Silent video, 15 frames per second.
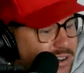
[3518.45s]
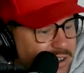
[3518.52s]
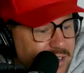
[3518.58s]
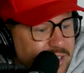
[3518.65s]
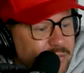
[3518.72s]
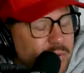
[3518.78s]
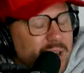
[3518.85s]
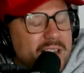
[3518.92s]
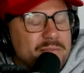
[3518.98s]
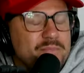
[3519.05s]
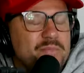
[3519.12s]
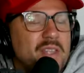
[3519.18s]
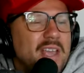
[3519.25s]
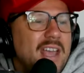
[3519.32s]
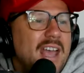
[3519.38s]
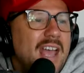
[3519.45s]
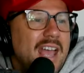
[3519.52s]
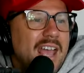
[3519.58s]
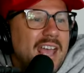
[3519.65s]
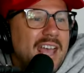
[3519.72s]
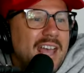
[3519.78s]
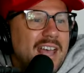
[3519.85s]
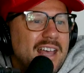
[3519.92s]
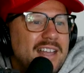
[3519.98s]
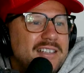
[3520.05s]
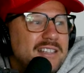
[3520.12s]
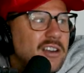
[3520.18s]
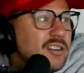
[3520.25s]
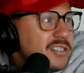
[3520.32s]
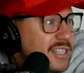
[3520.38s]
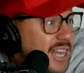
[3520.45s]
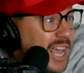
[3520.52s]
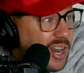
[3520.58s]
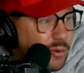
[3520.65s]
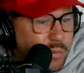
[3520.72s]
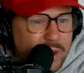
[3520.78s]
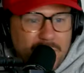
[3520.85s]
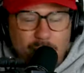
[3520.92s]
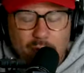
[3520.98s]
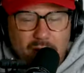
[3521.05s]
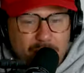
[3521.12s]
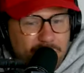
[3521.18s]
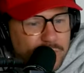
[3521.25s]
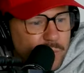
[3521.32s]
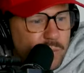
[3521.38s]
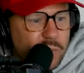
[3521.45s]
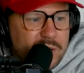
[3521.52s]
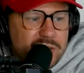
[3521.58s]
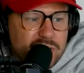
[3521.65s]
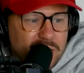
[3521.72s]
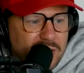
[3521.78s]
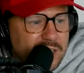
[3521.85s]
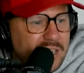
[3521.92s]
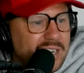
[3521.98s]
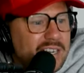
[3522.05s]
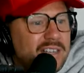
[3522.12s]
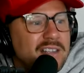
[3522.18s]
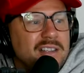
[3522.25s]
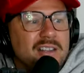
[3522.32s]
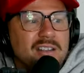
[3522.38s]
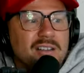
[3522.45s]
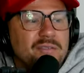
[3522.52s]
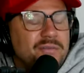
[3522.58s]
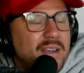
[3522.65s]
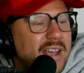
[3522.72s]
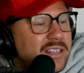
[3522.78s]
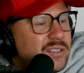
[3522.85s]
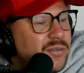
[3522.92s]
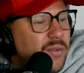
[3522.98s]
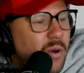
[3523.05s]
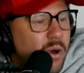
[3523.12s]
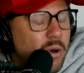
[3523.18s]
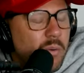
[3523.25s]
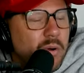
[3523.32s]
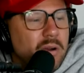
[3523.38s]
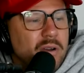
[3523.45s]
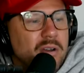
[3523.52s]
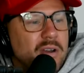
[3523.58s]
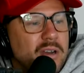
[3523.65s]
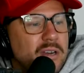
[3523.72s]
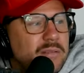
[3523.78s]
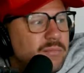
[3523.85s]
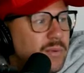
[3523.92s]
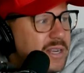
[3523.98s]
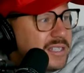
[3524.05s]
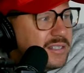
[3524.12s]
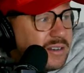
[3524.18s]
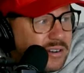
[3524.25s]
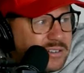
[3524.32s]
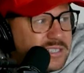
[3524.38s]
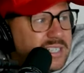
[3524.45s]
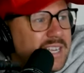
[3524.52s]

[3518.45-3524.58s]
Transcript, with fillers: that. on it, right? And they're a Seattle band where I'm from originally. Fast forward, we start